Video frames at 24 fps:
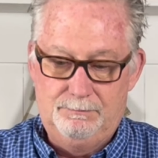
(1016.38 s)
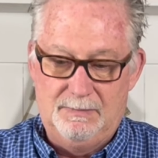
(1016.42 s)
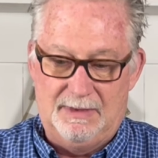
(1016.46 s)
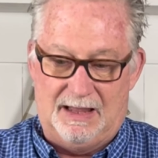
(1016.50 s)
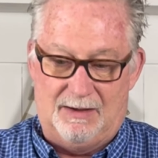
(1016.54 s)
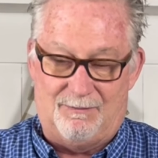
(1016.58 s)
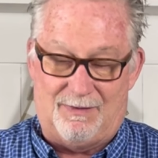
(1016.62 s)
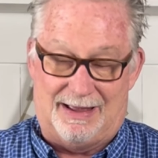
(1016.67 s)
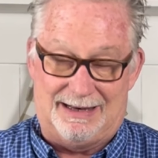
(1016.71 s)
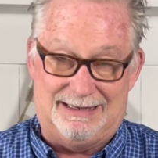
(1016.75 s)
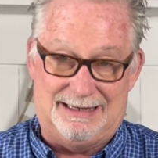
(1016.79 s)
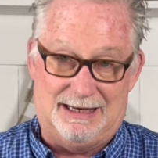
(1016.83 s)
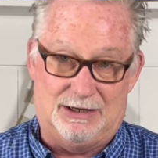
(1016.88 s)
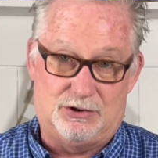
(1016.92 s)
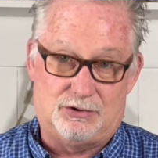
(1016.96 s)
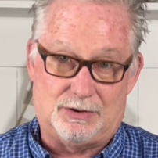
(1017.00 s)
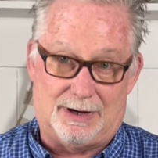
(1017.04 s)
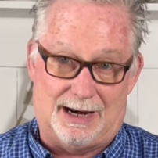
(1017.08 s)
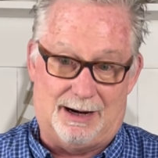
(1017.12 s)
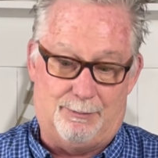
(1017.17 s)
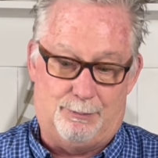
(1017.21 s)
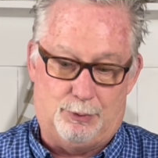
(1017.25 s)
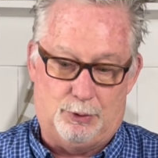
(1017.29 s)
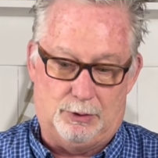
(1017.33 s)
if I did
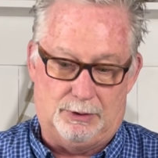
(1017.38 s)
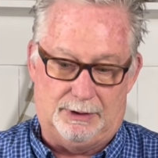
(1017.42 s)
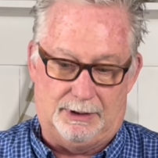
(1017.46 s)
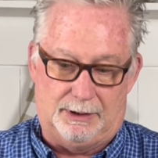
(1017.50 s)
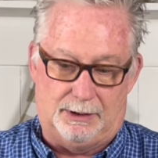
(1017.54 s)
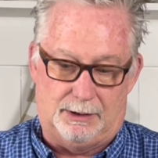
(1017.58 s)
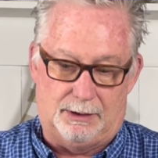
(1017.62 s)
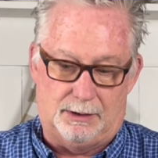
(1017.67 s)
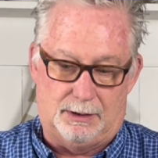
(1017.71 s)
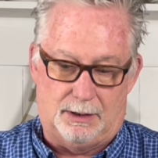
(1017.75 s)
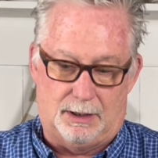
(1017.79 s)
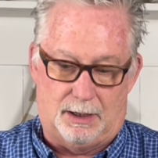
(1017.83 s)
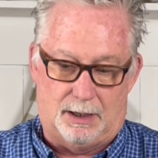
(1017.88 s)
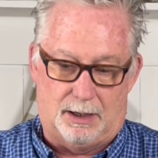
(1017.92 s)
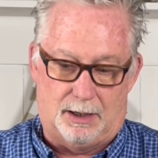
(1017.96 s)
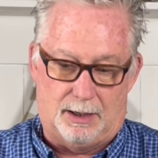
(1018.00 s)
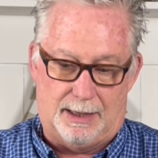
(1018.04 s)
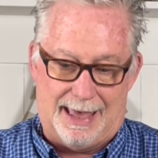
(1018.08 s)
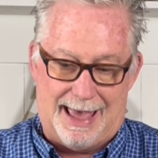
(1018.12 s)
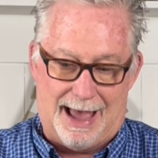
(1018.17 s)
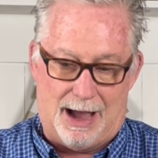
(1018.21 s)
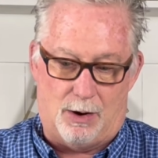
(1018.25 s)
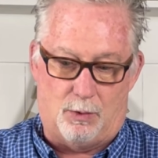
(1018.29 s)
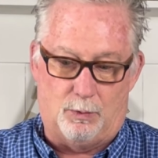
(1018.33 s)
try to pull it uh,
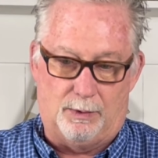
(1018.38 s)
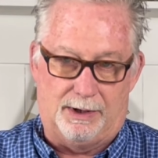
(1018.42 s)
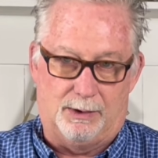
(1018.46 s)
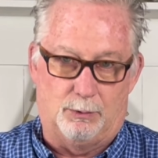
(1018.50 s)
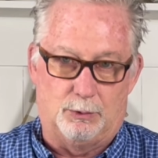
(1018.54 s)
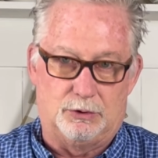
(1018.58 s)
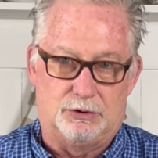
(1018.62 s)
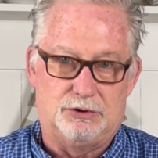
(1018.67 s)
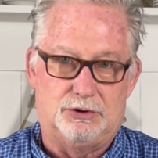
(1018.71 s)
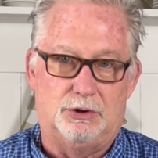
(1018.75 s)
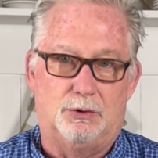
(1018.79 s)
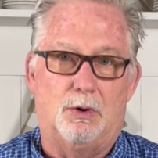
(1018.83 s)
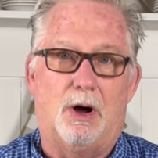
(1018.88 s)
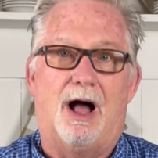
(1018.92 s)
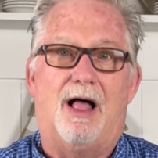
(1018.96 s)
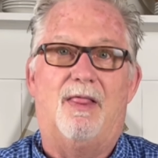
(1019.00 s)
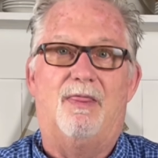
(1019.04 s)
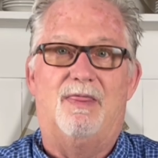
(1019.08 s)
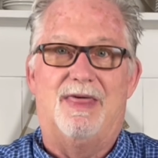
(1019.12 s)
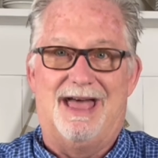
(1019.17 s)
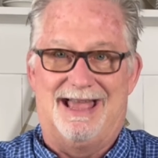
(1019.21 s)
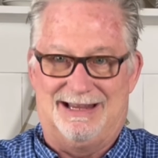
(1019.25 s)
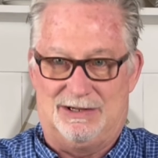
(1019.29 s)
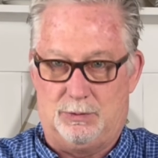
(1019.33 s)
out when it was too
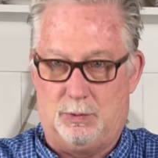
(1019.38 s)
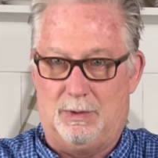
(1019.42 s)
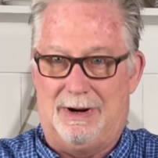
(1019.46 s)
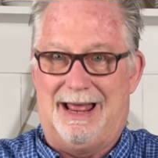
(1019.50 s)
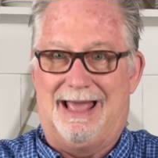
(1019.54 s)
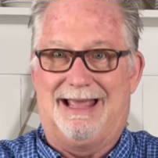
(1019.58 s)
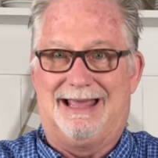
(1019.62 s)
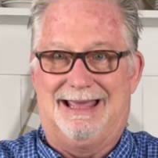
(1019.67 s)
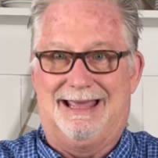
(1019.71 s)
hot, that's when I